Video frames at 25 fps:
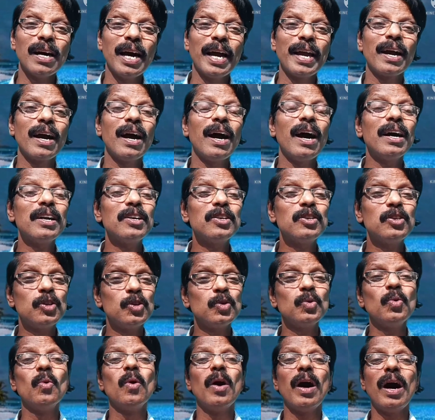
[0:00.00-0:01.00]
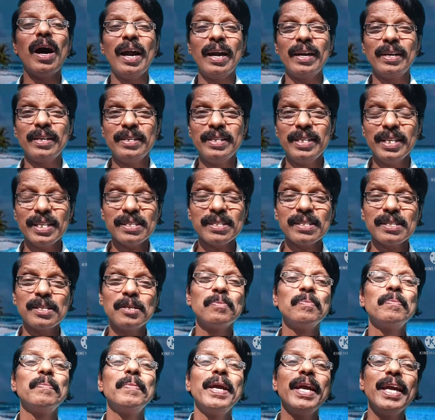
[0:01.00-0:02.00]
I had to adjust,
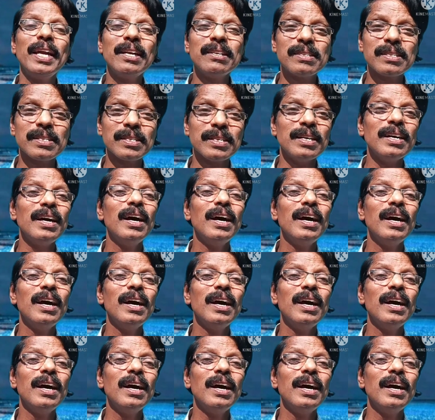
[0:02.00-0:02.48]
means